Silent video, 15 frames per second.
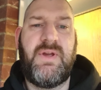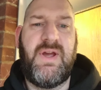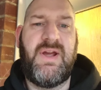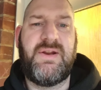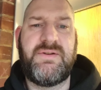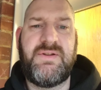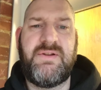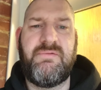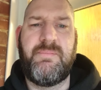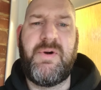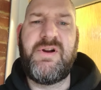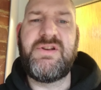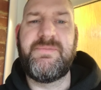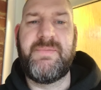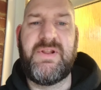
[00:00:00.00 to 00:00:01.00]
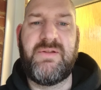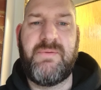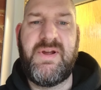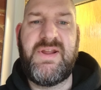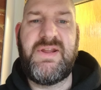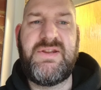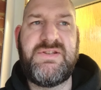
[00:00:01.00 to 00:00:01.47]
And it reminded me, the
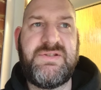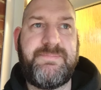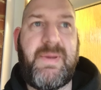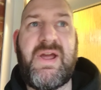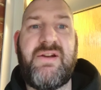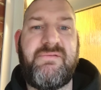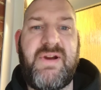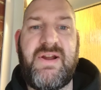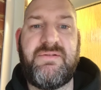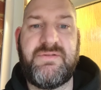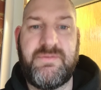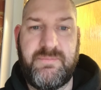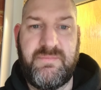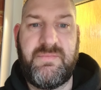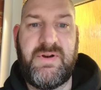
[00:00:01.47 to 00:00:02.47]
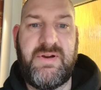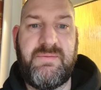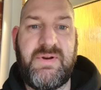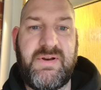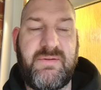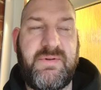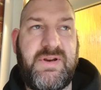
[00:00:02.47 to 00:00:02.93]
way he span round when he
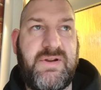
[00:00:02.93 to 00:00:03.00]
got